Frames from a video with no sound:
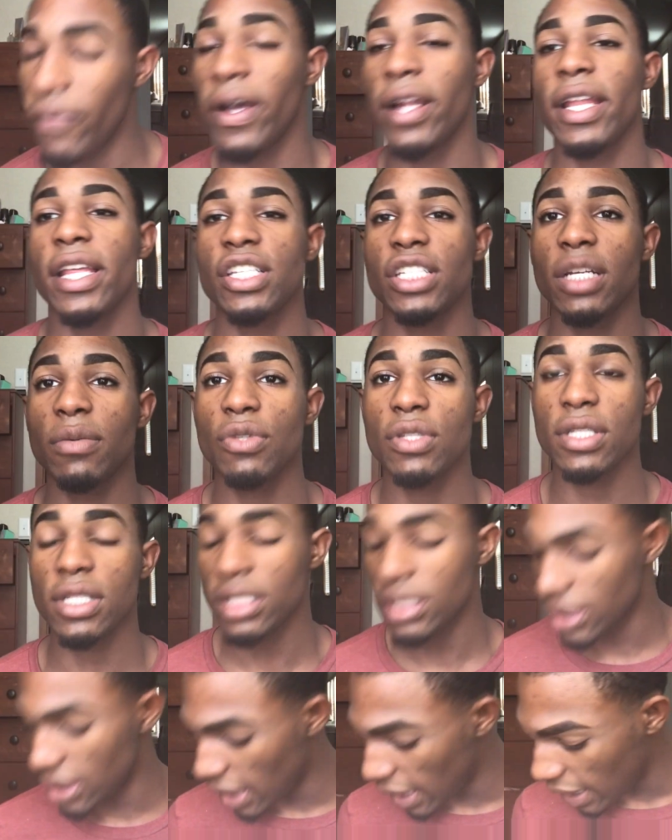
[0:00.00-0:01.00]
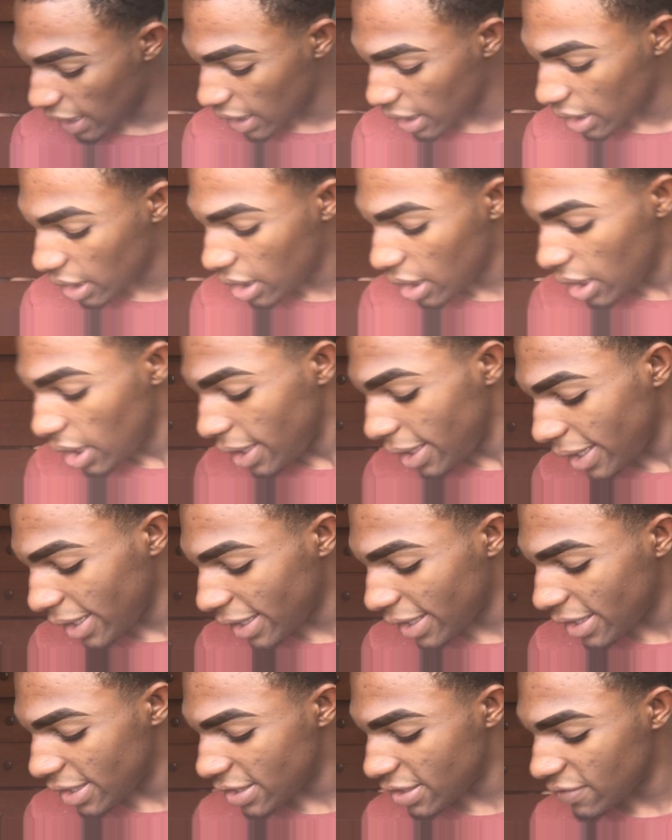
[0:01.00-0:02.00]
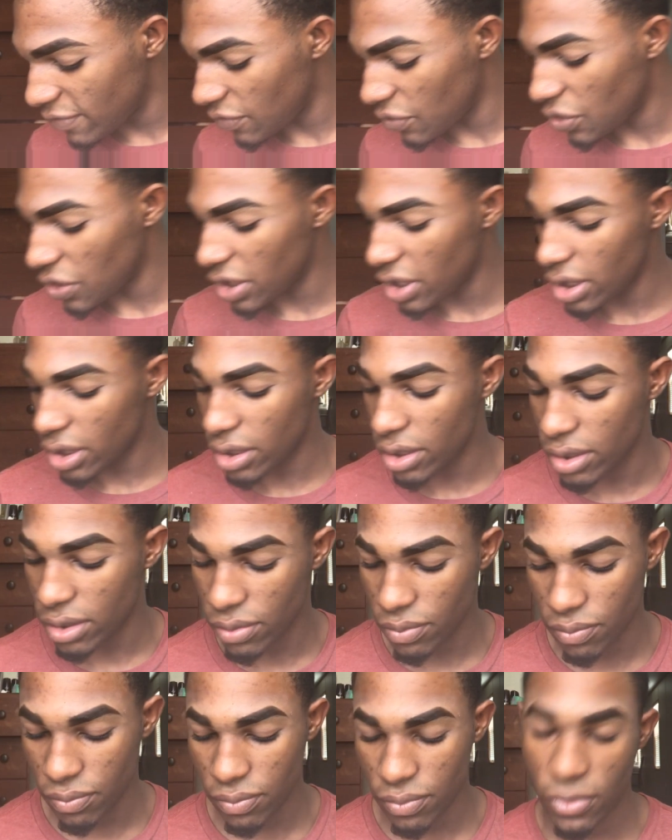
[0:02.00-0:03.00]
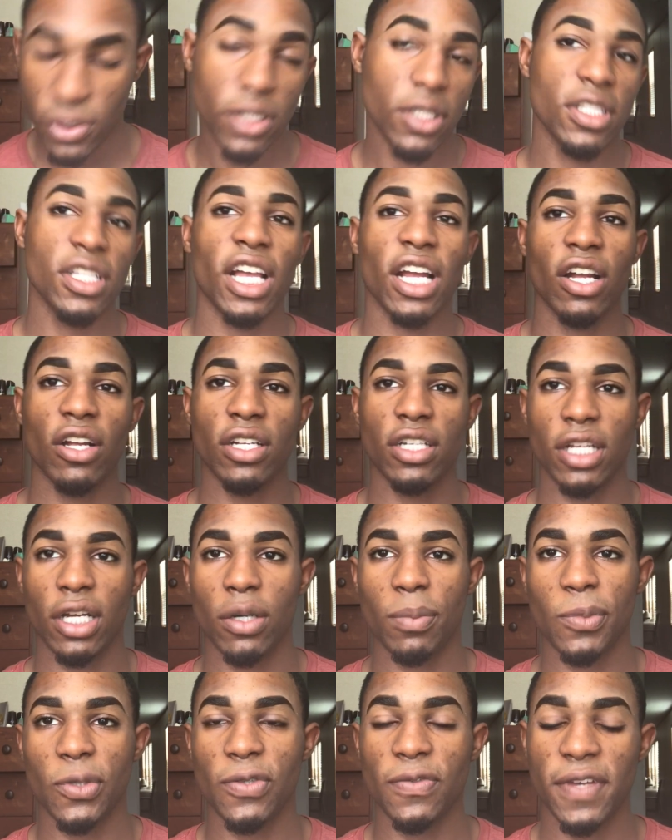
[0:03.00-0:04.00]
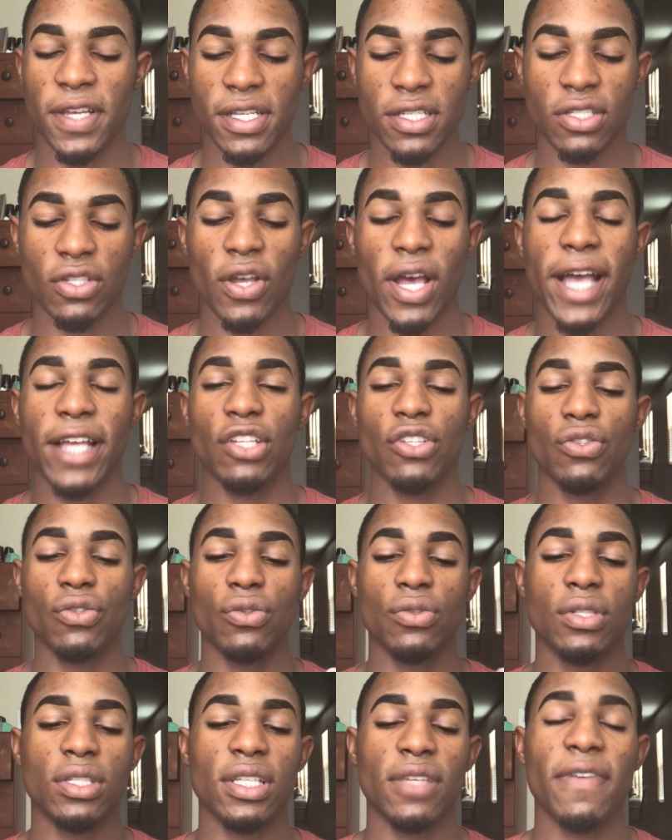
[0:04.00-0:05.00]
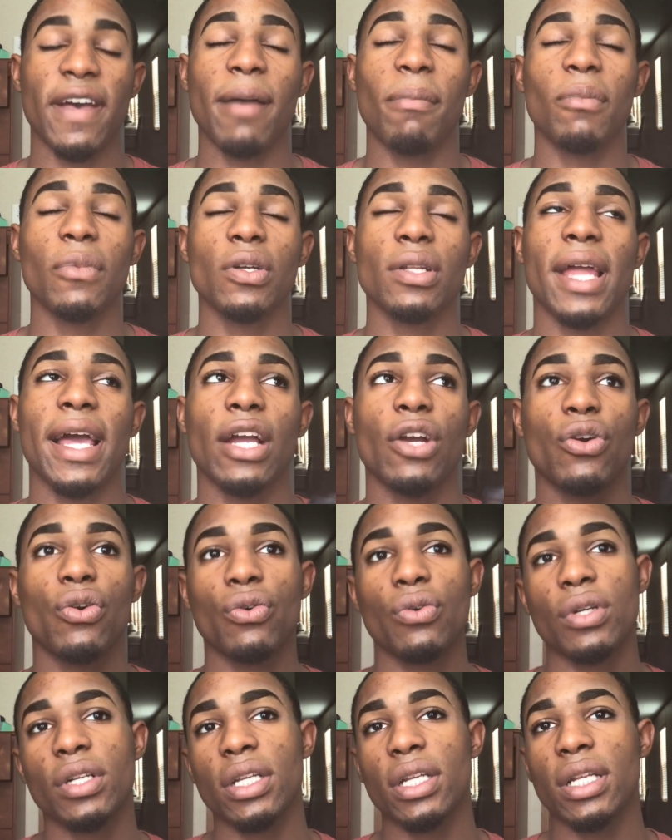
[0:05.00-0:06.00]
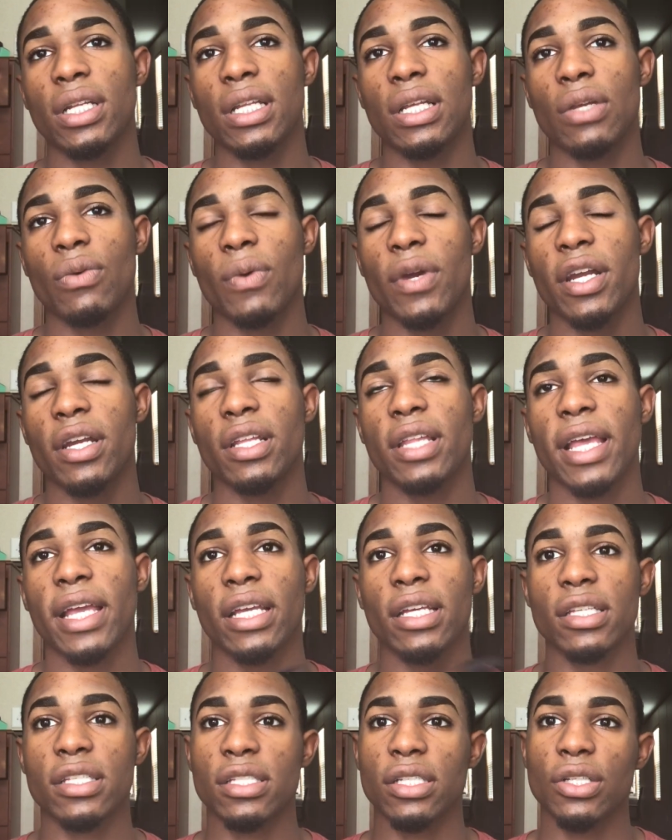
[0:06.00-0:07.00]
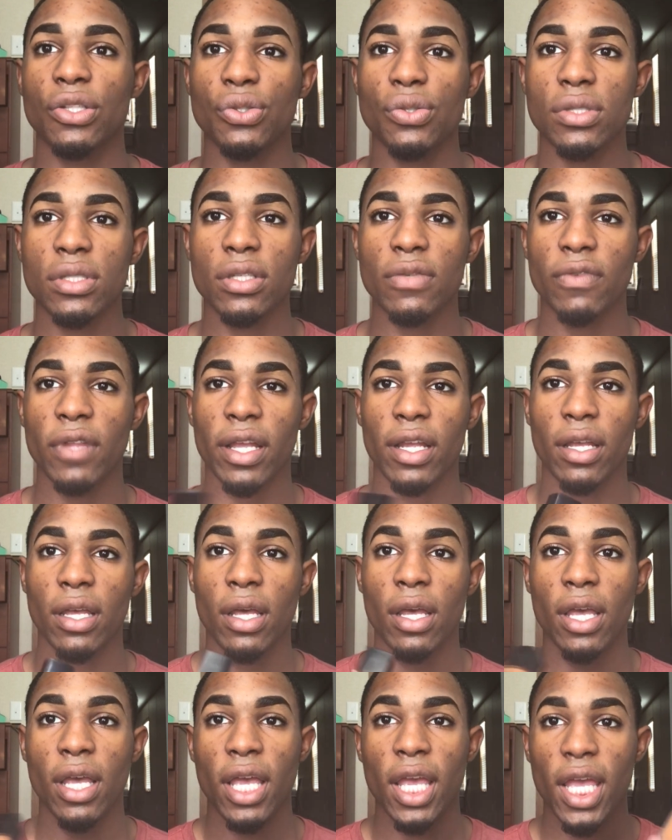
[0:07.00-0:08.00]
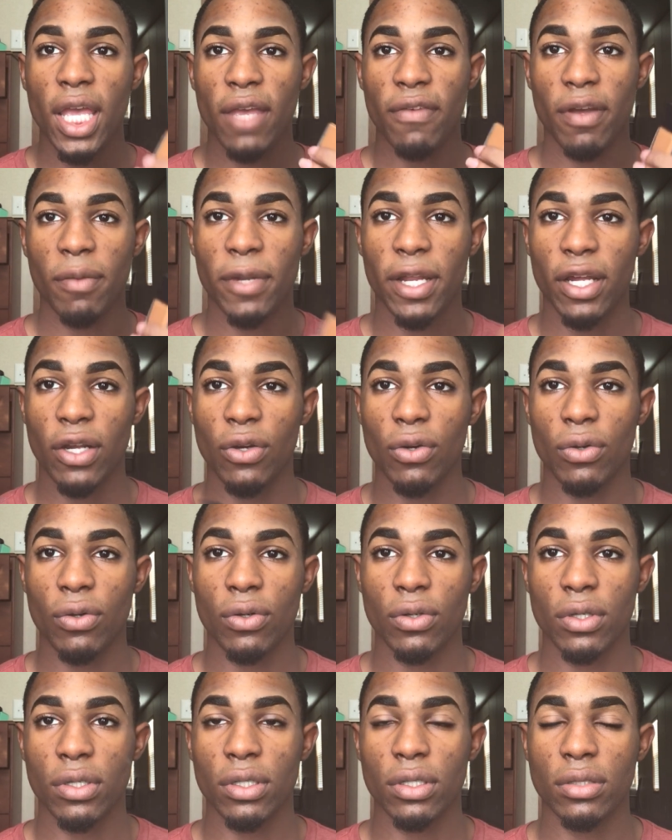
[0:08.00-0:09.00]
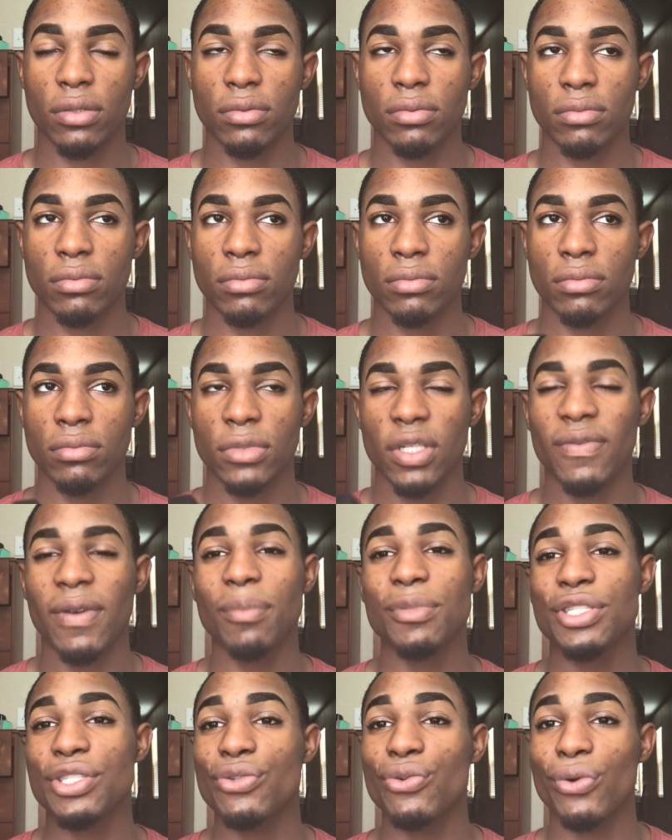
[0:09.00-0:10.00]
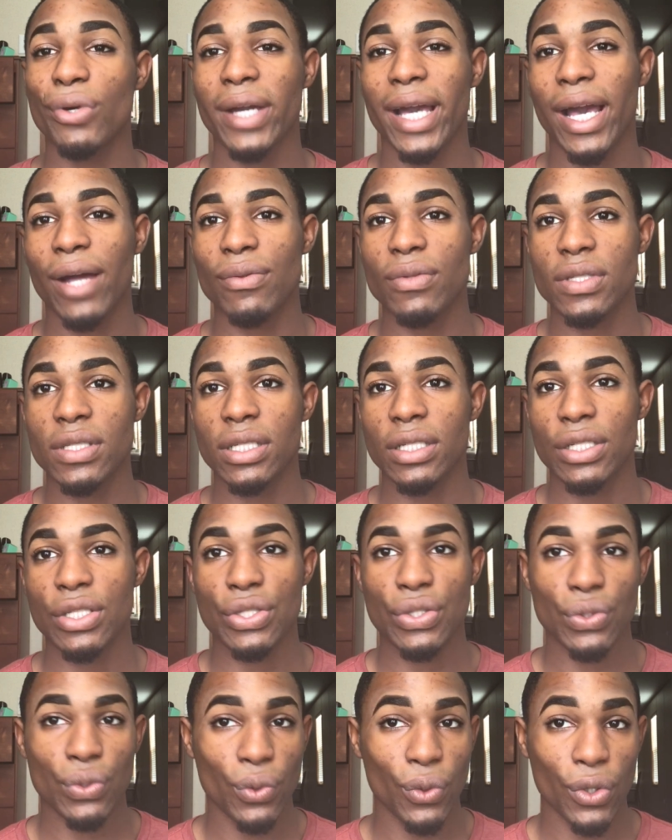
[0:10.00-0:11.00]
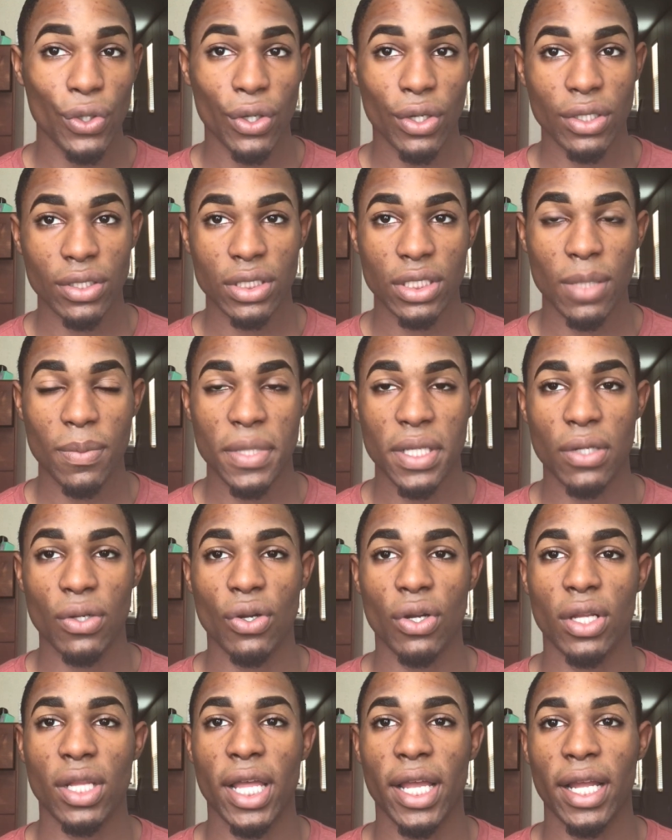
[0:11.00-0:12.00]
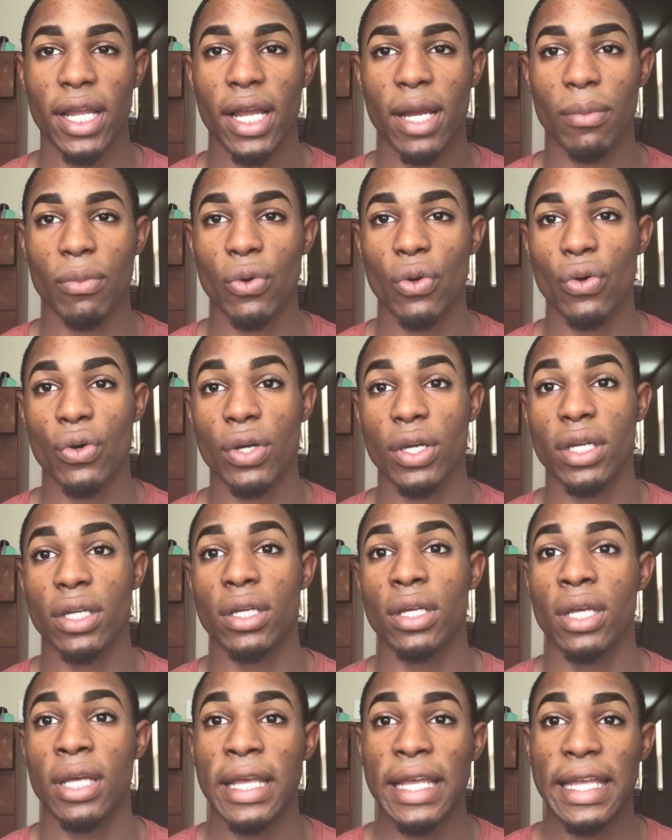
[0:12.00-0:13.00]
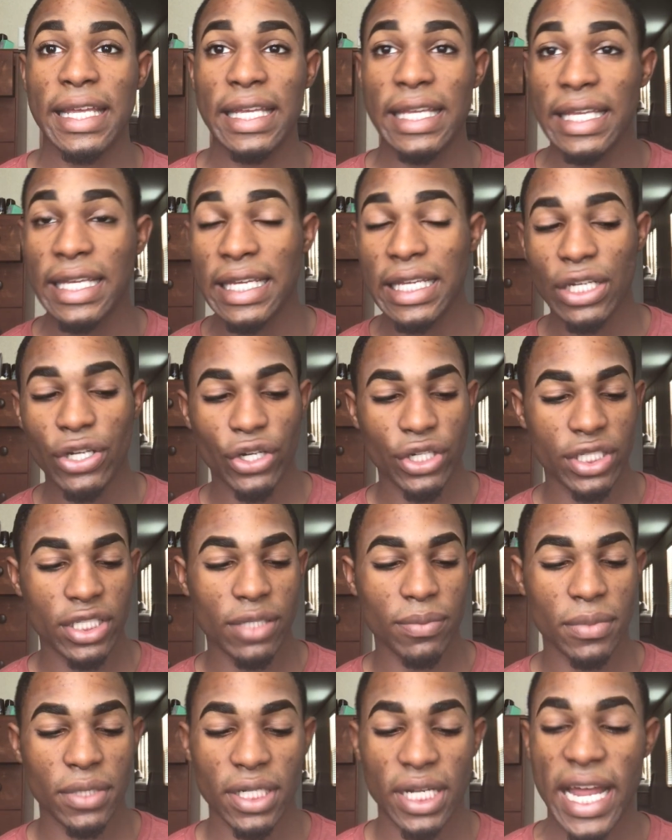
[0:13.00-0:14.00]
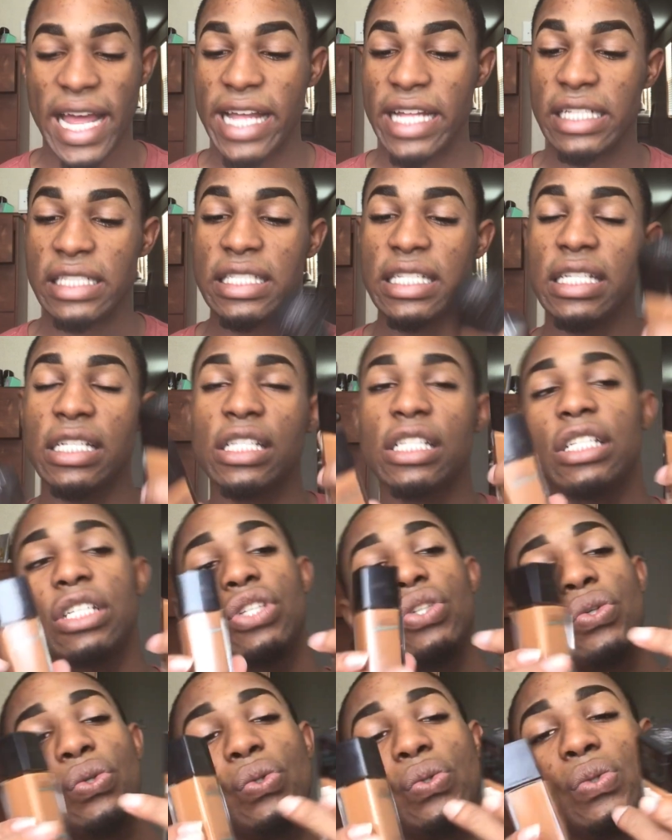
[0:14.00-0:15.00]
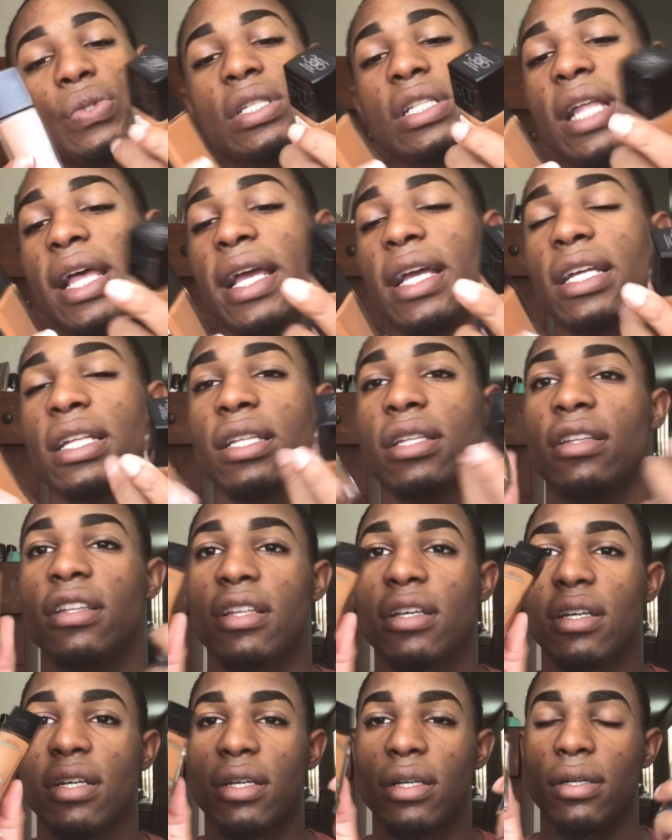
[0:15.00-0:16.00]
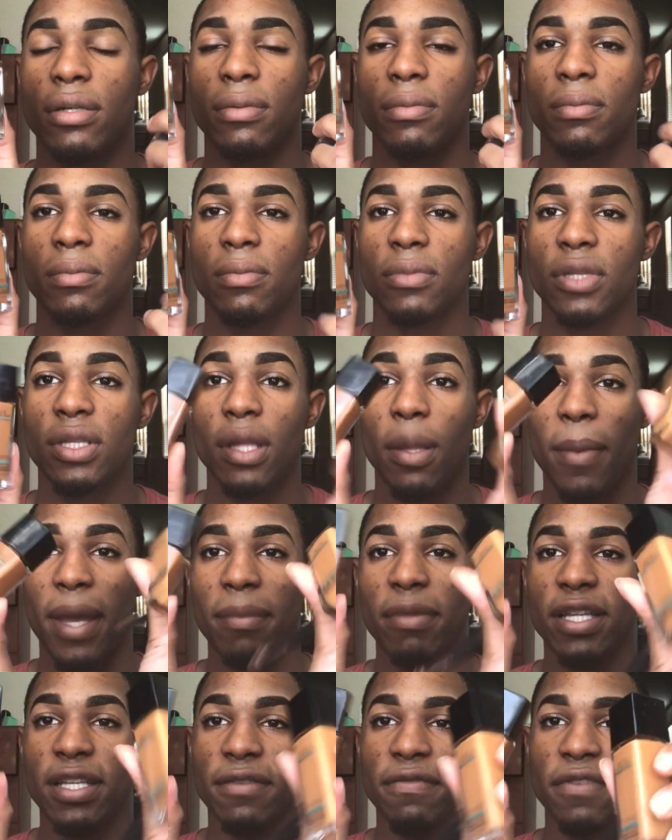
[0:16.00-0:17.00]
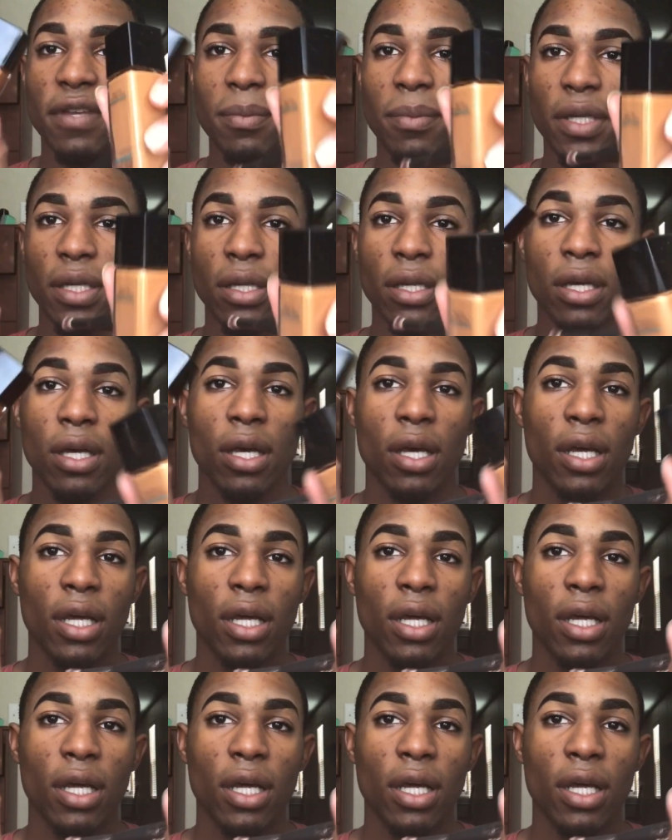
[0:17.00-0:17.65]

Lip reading: foundation I'm using today is for, it's like a normal face. So I use, if I'm not going anywhere like exclusive, like if I'm just going out to the store or something, or like I'm going eat or something, I tend to use like the Maybelline Fit Me.